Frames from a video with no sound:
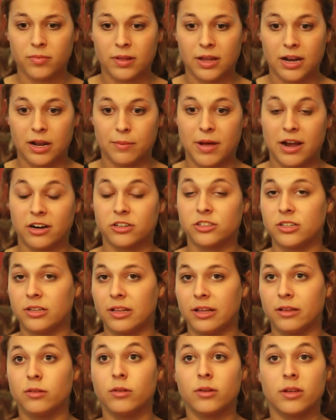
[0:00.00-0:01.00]
and I'm actually
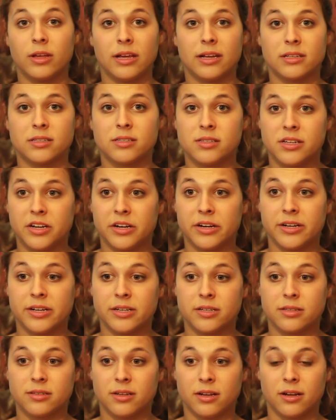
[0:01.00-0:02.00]
like looking at
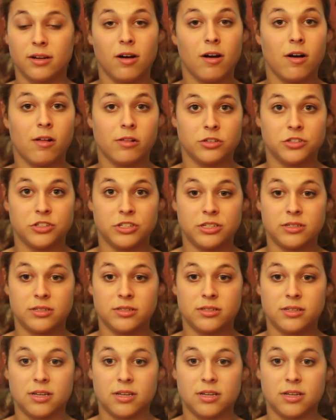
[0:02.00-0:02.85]
serious like colleges